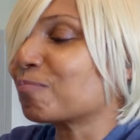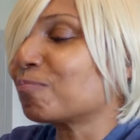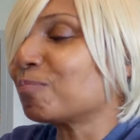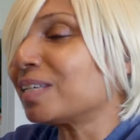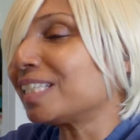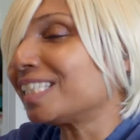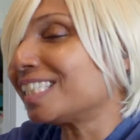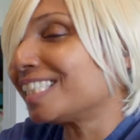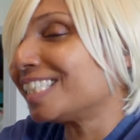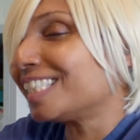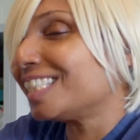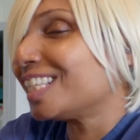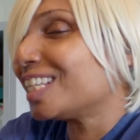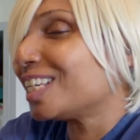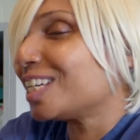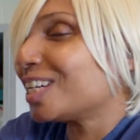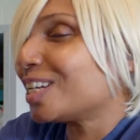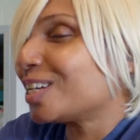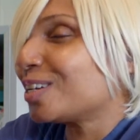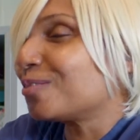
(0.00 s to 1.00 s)

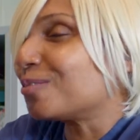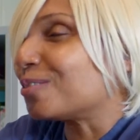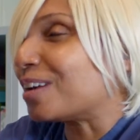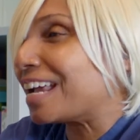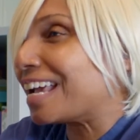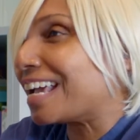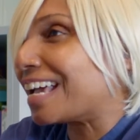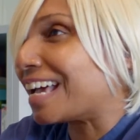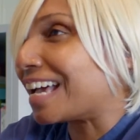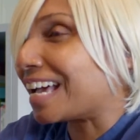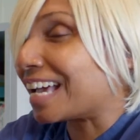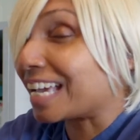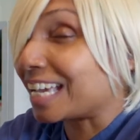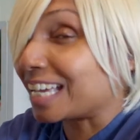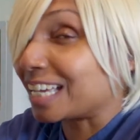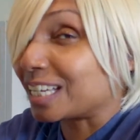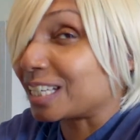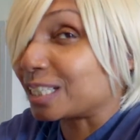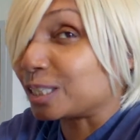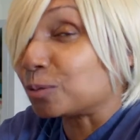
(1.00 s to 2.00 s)
Personal, right?
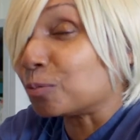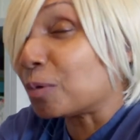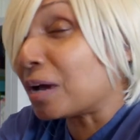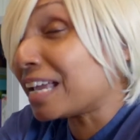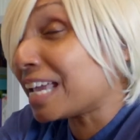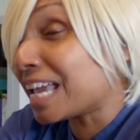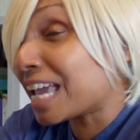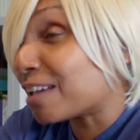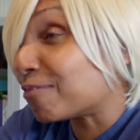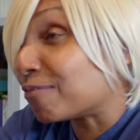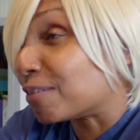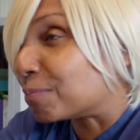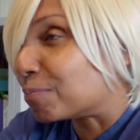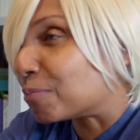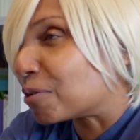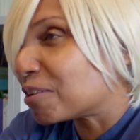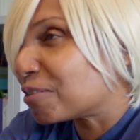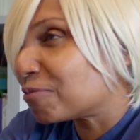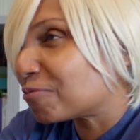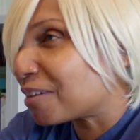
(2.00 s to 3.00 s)
Do I have a
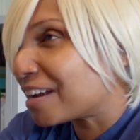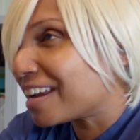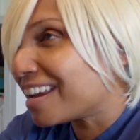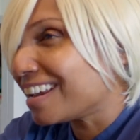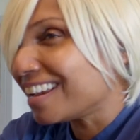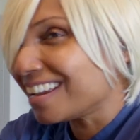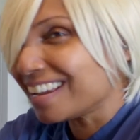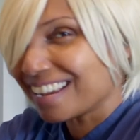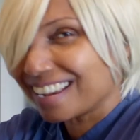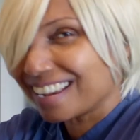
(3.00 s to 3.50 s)
boyfriend?